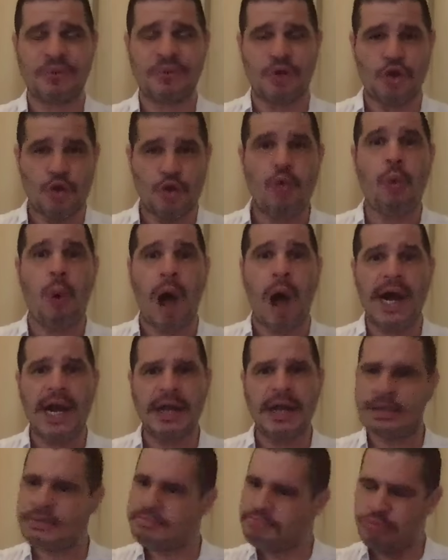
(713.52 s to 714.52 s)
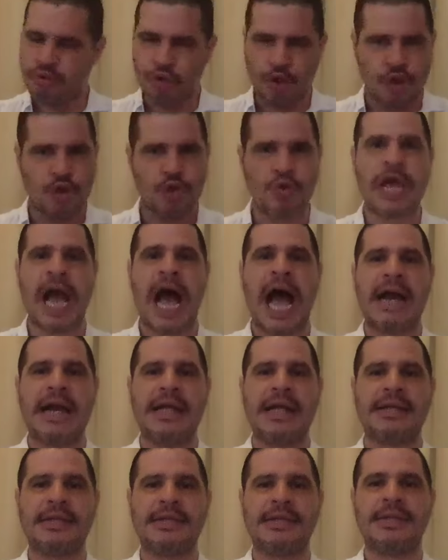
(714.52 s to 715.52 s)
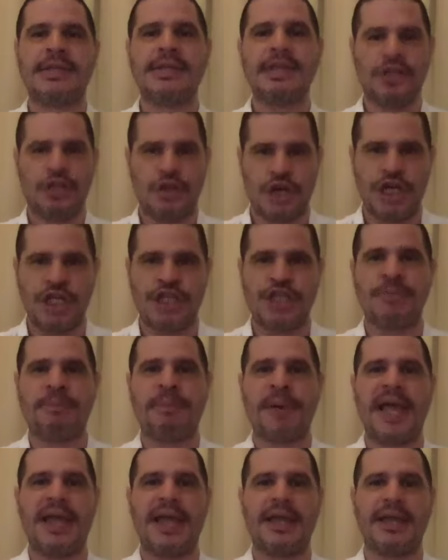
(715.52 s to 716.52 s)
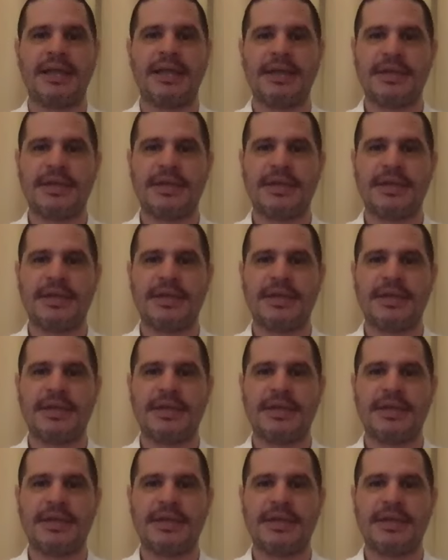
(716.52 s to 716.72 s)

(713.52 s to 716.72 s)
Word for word: You want it, you got it. You need to pay.